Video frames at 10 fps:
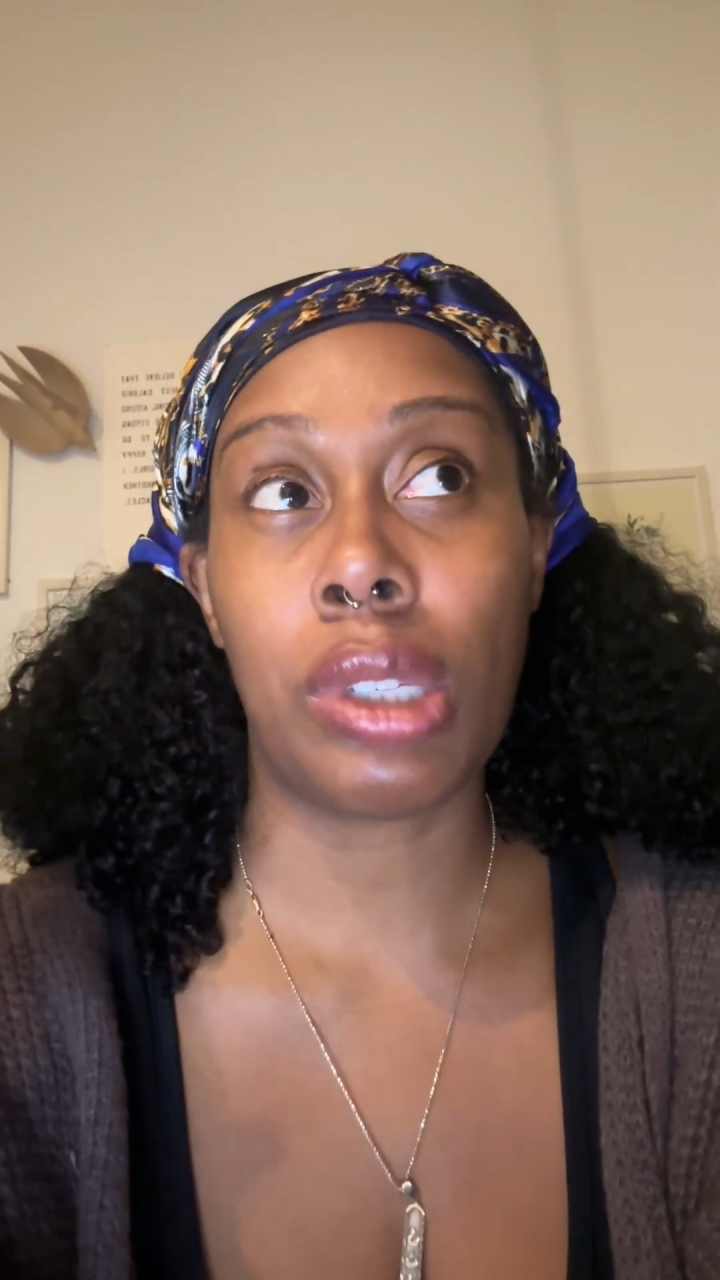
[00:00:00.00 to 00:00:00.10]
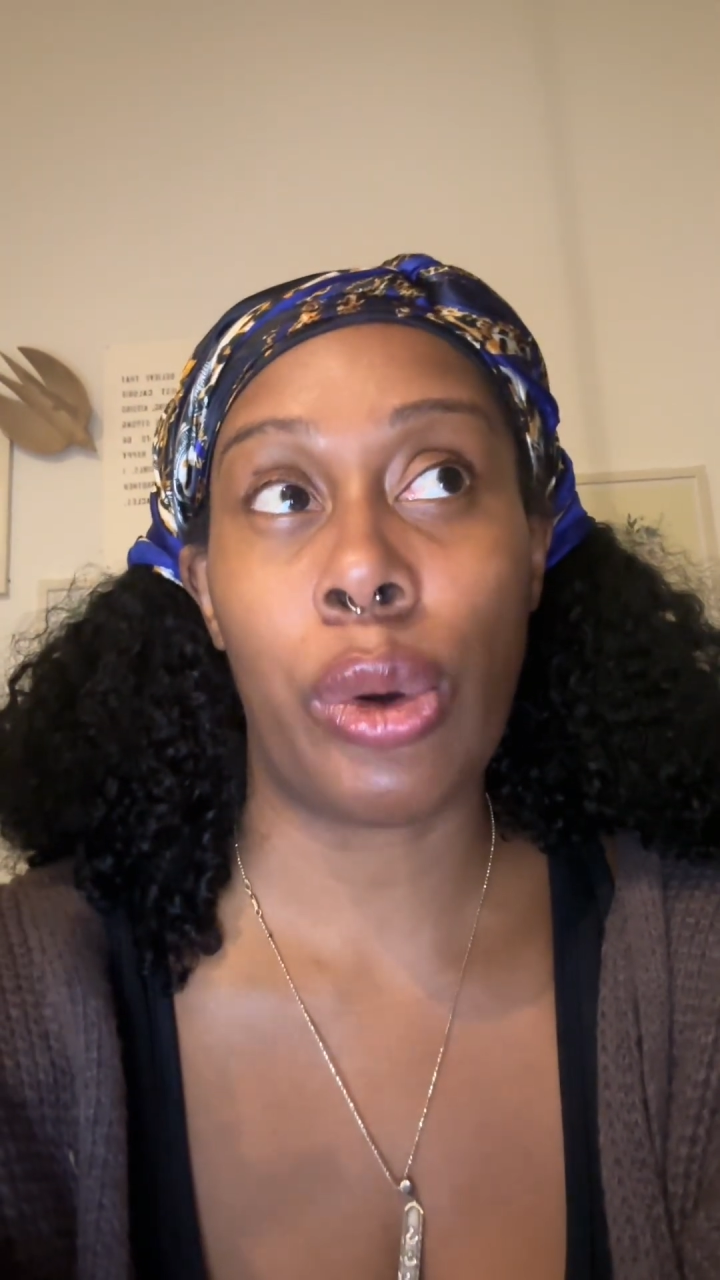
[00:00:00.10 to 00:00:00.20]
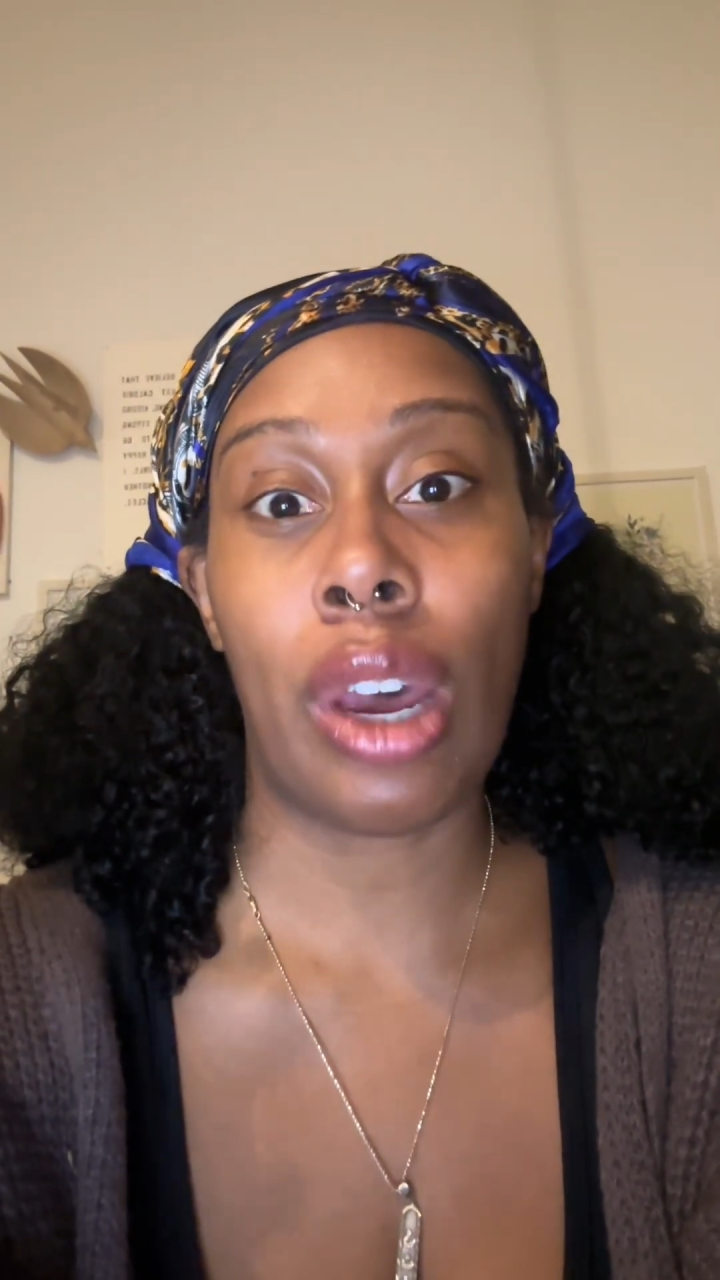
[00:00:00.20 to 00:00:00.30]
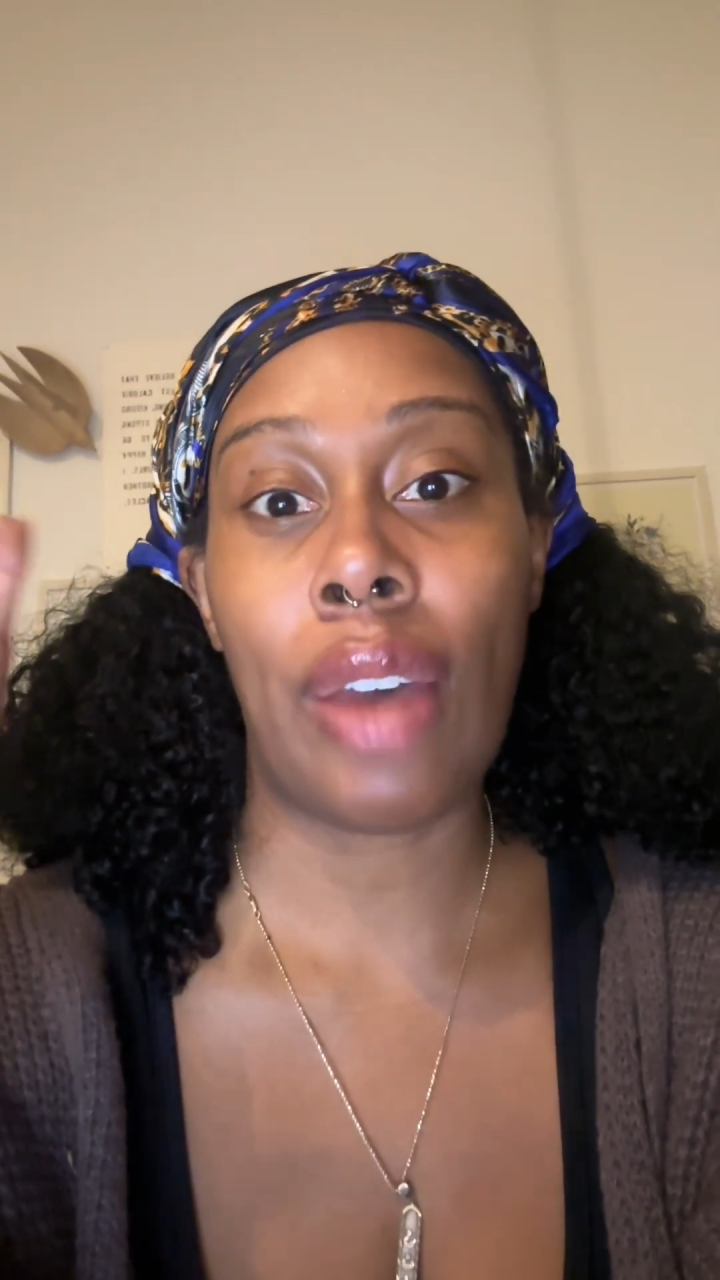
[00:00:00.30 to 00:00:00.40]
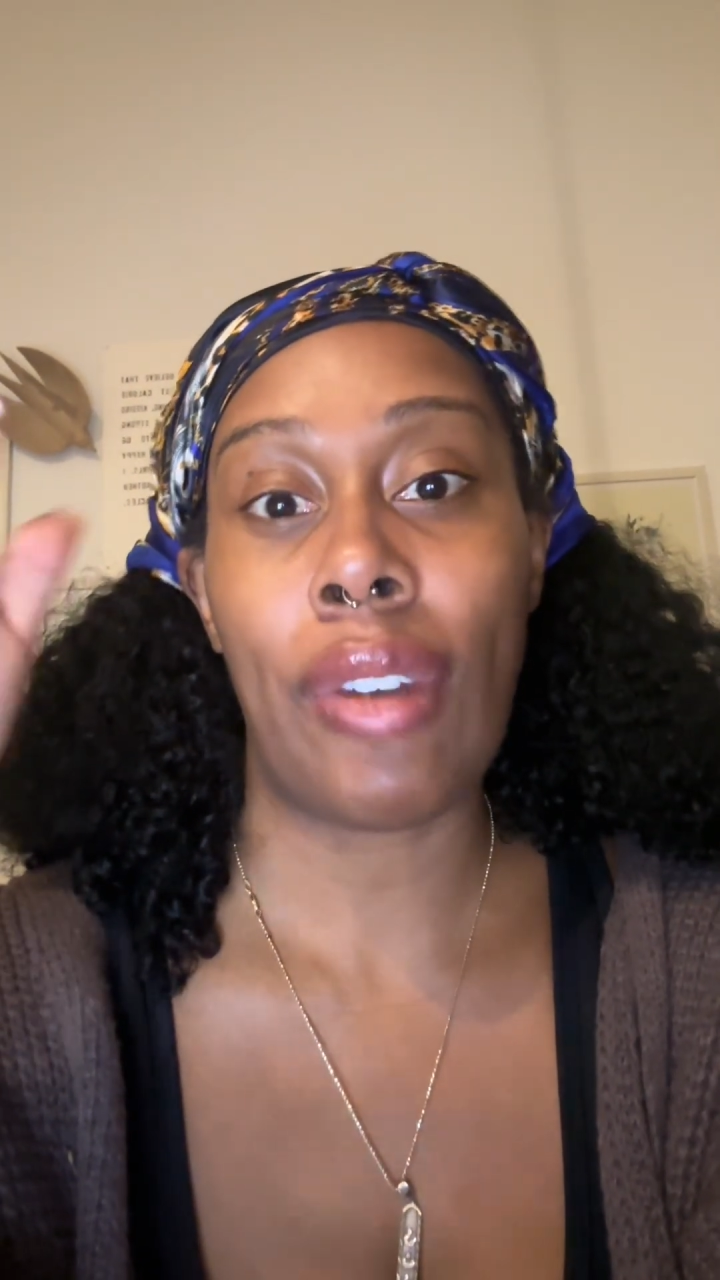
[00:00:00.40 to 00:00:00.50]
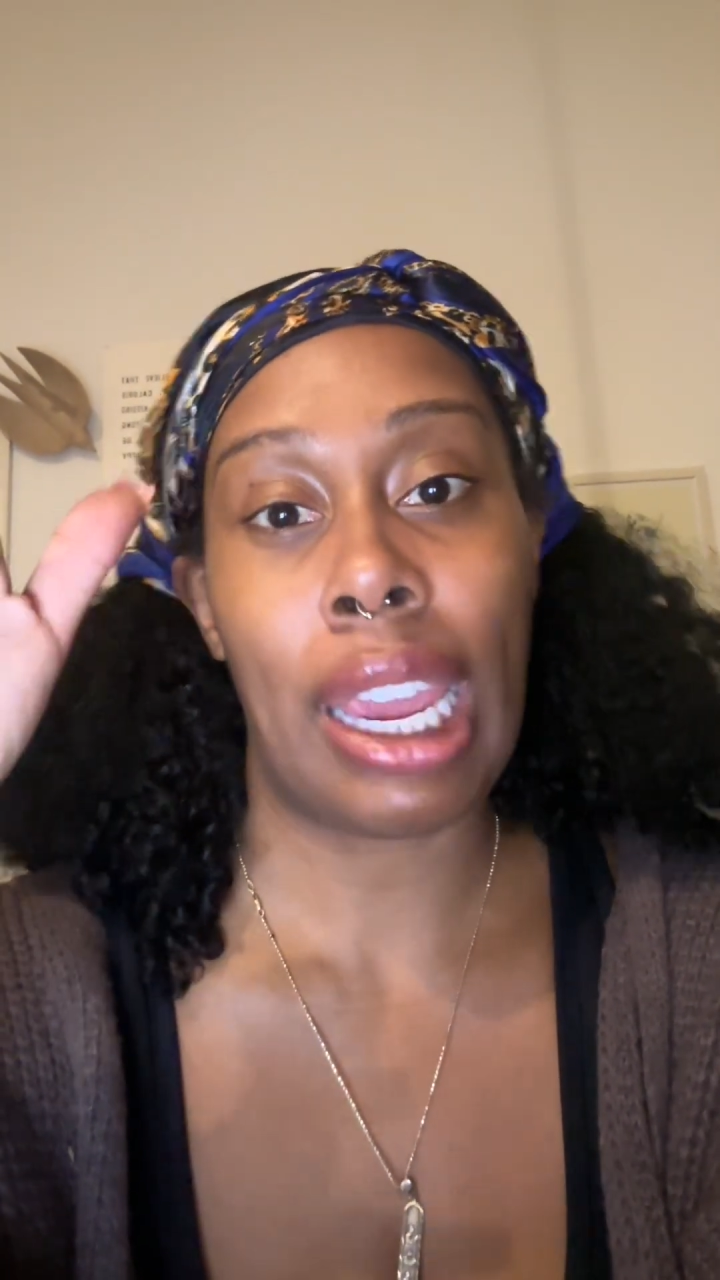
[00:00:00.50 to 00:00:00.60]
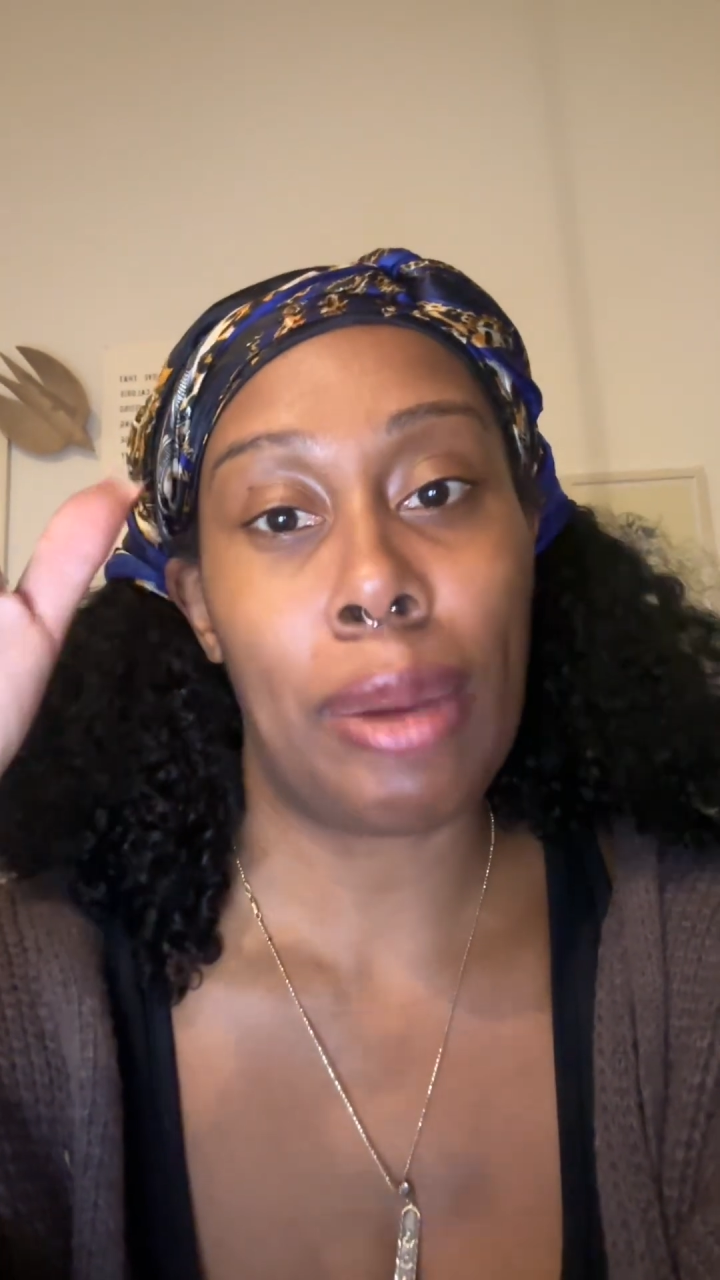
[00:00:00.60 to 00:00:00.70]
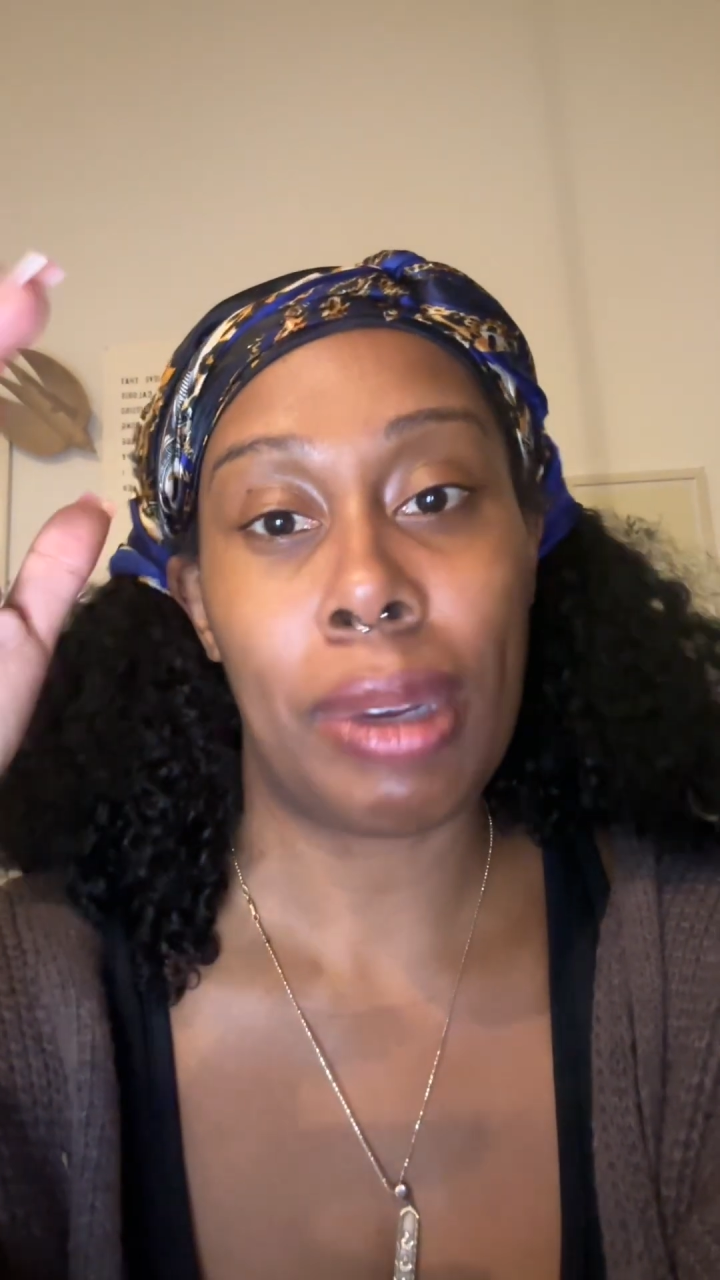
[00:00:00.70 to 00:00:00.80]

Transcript: so we'll have A,